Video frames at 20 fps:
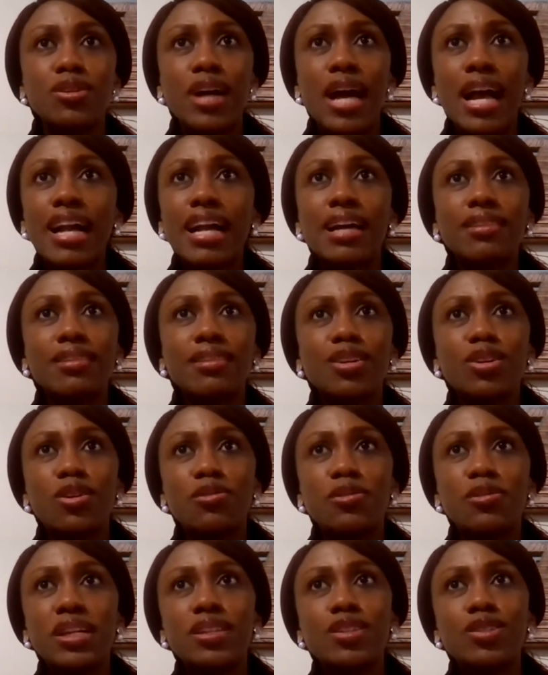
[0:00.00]
I can't think
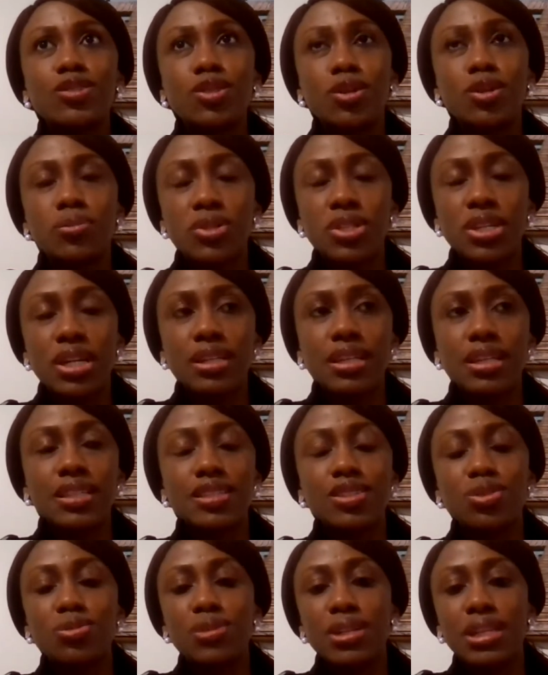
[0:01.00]
of any subject
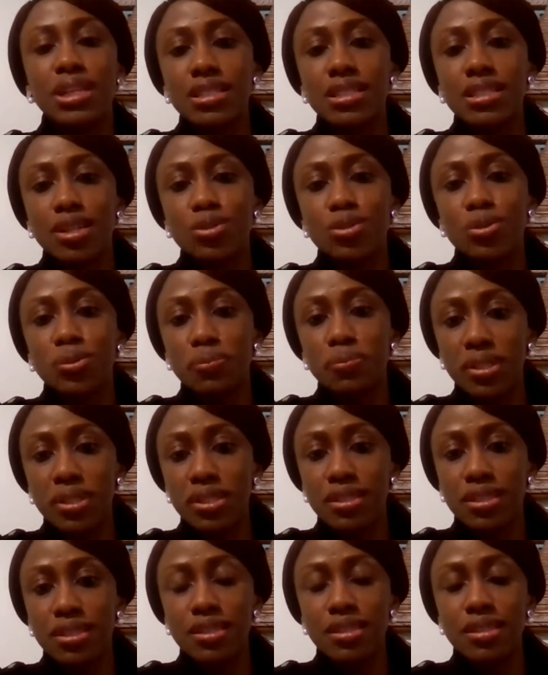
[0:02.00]
that is related to
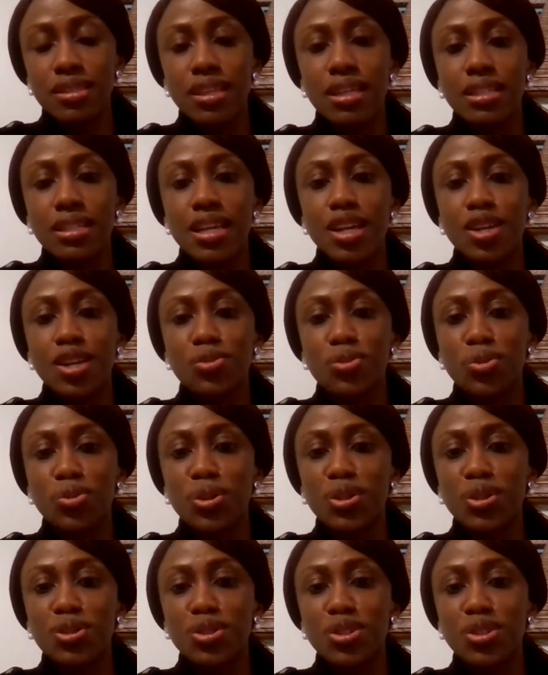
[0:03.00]
business that
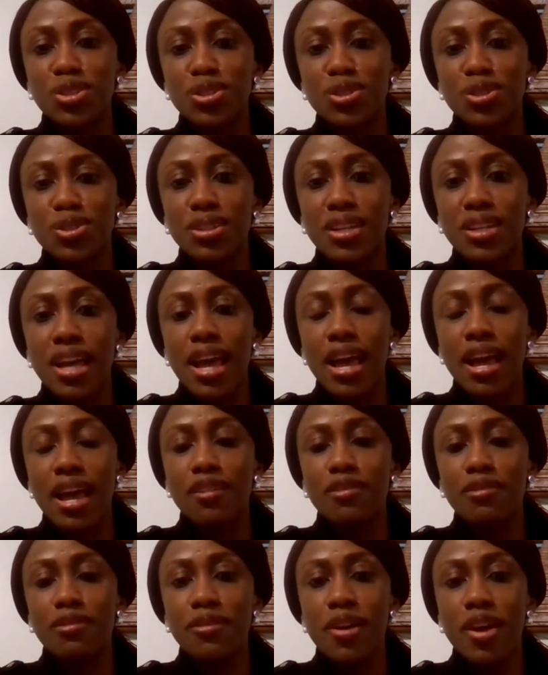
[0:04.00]
Edward does not
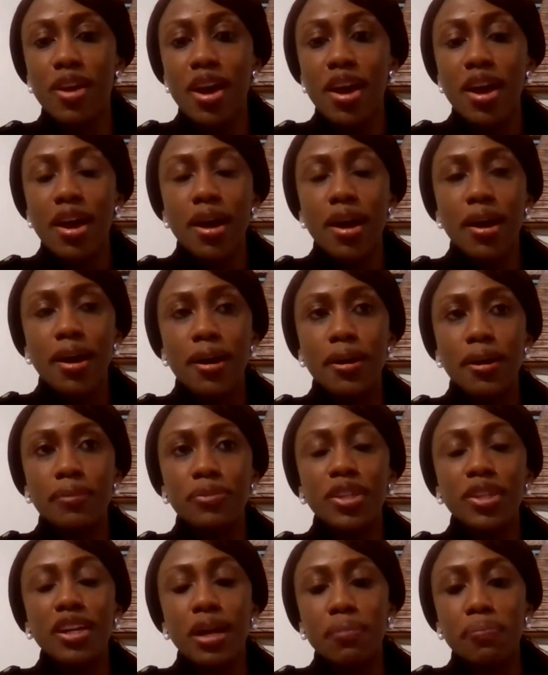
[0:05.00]
have
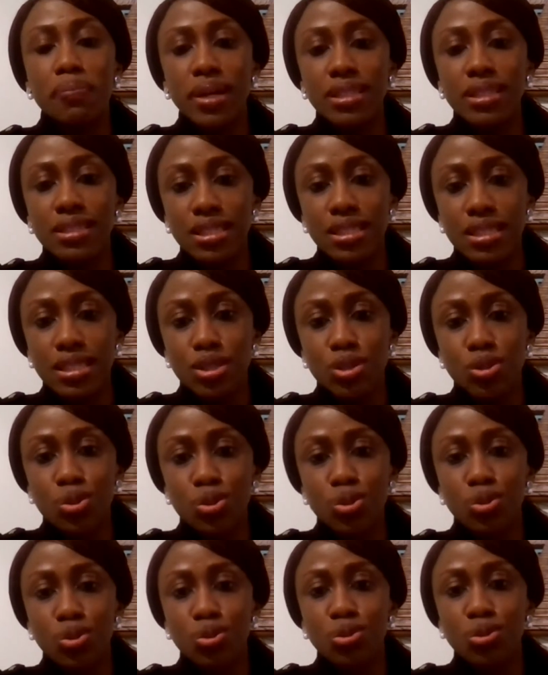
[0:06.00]
the capacity
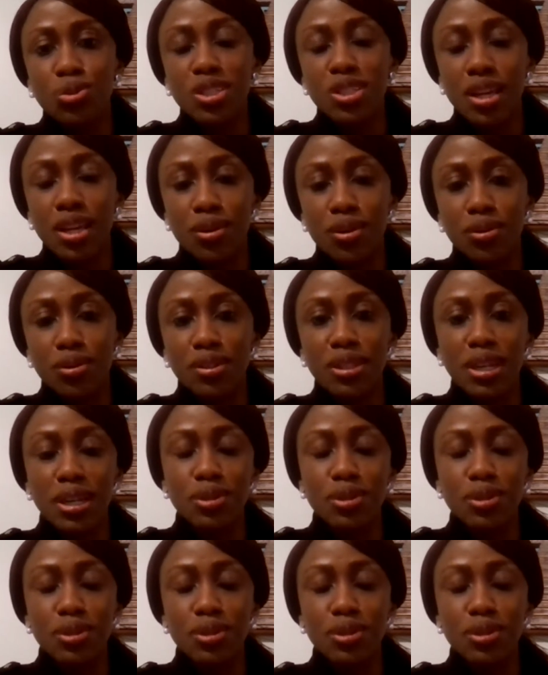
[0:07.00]
to take on.